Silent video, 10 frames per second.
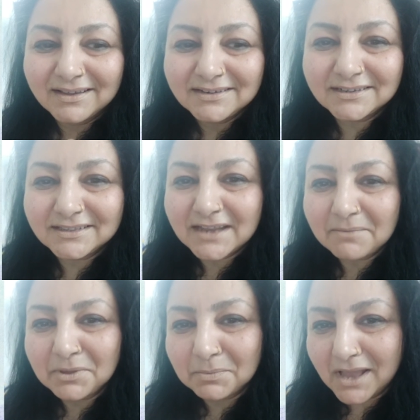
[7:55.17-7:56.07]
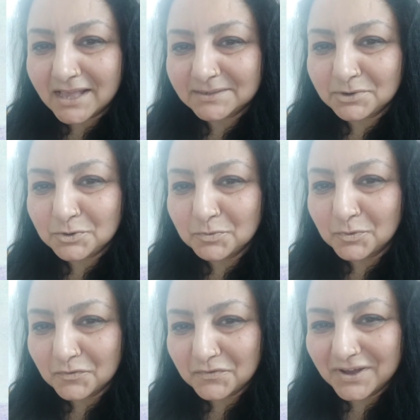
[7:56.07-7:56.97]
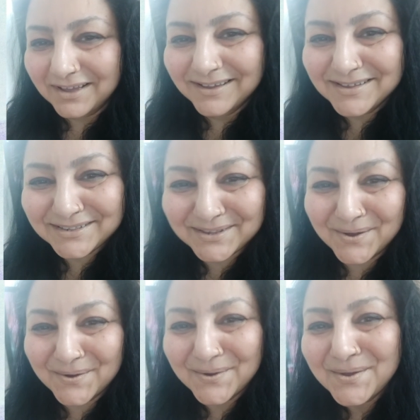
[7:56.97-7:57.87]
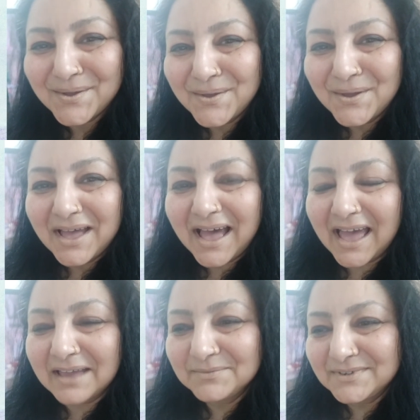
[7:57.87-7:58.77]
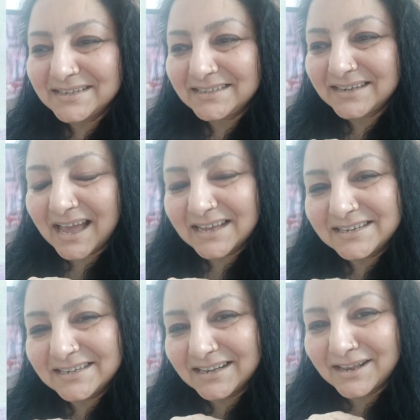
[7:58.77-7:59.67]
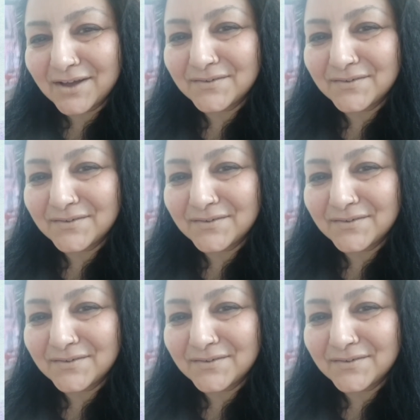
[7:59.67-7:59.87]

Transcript: till the time people asked me to move. So I just love